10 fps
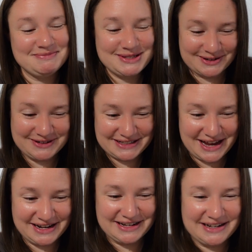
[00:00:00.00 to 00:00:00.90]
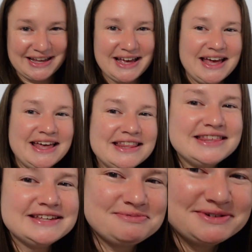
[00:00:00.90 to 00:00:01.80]
I'm so excited.
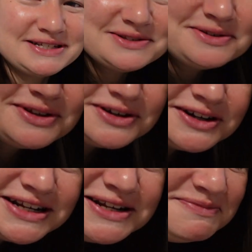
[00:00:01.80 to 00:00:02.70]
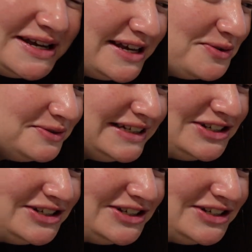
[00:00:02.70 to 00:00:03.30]
This one's no longer gonna be an only